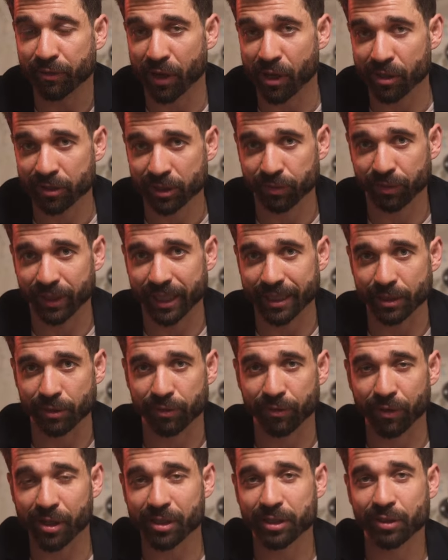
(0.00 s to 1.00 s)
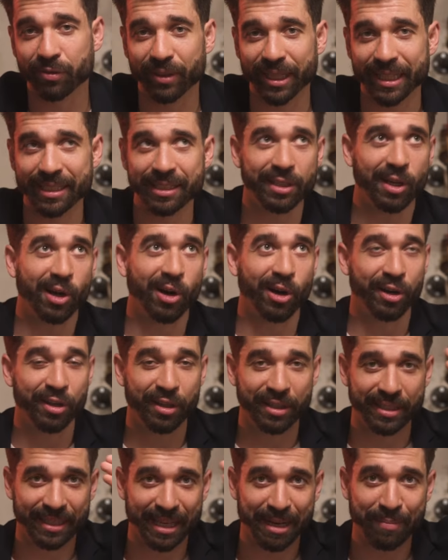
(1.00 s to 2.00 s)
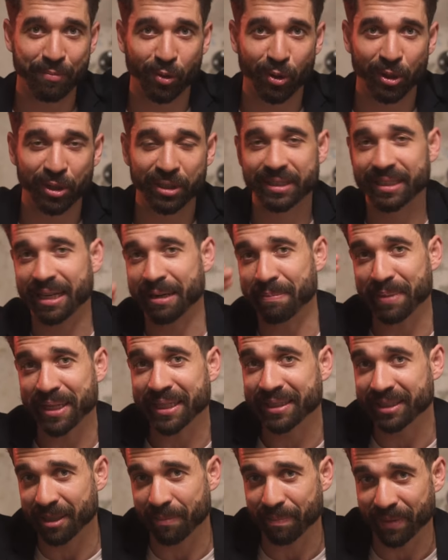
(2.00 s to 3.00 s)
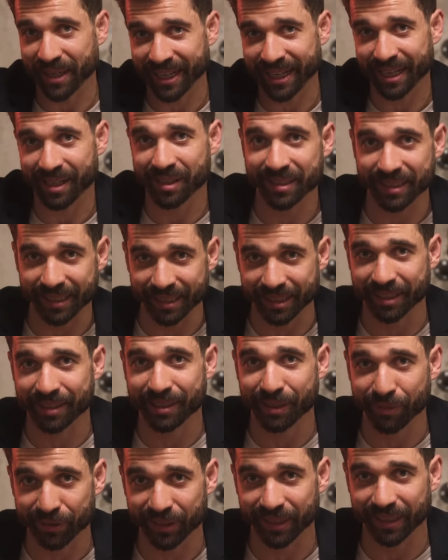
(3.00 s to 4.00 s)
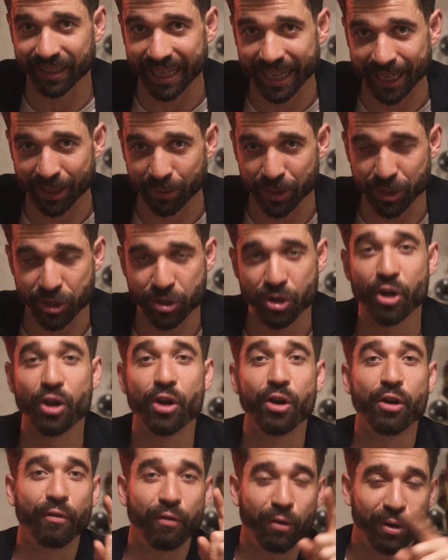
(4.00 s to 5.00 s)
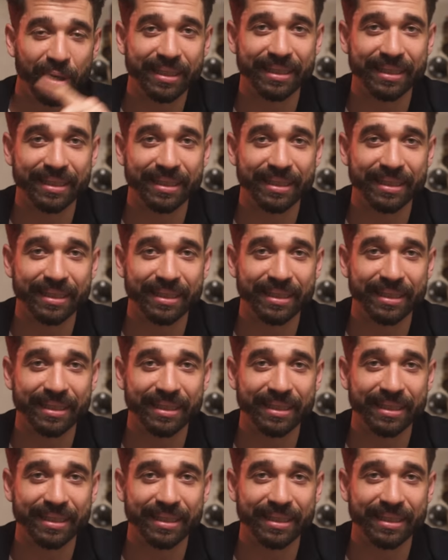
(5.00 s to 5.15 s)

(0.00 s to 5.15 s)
false friends. False friends are the same words that mean something else in a different language. For